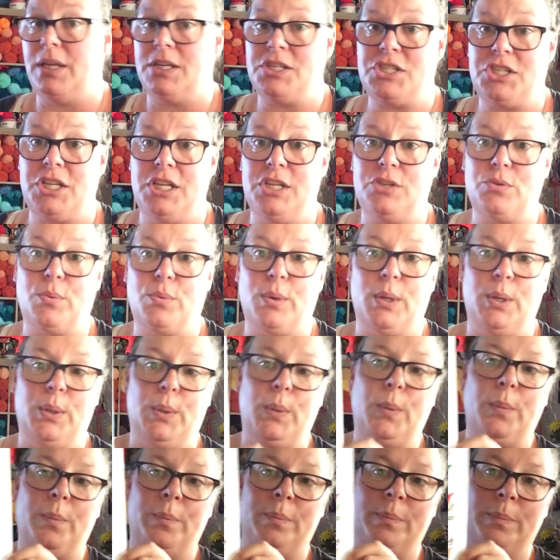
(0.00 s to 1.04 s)
that she
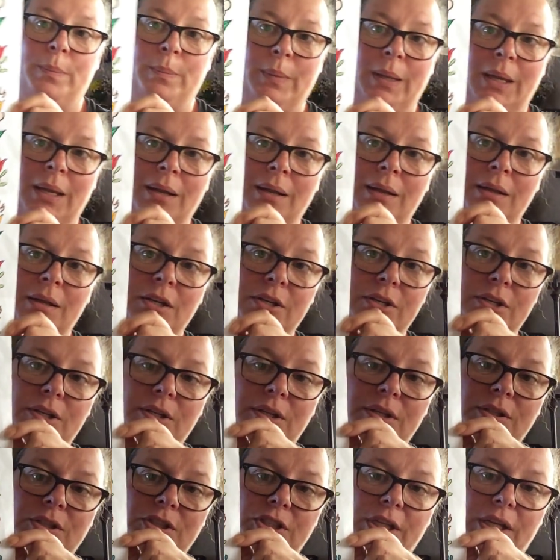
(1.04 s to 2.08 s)
drew.
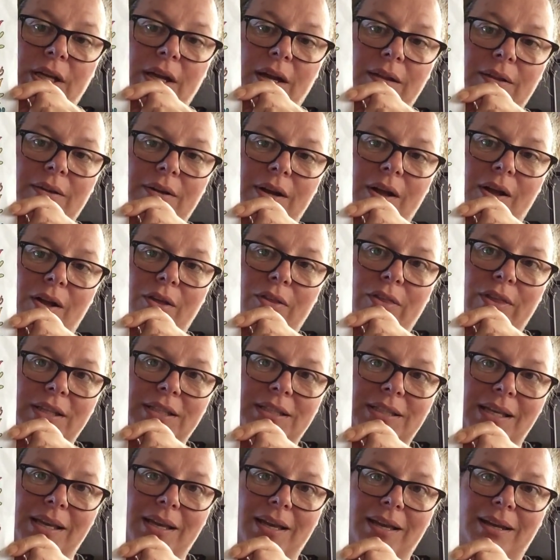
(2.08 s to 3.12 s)
She colored all
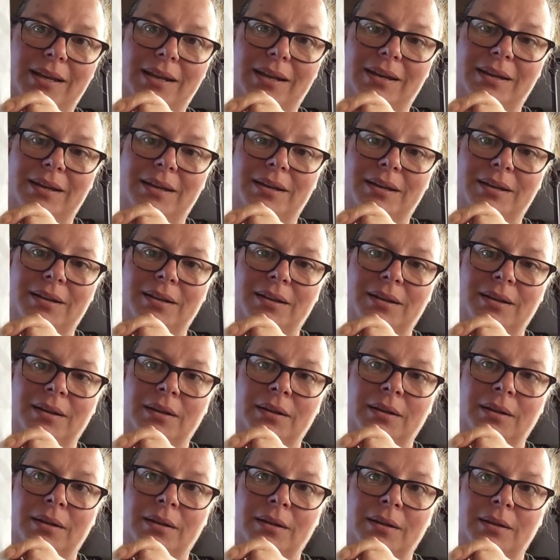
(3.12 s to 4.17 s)
this in and
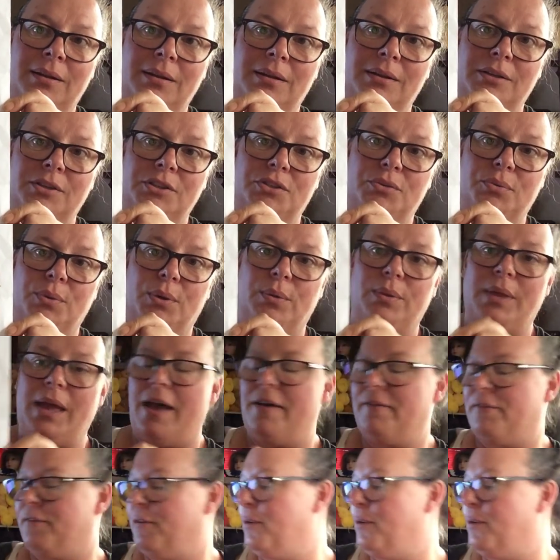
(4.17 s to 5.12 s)
drew that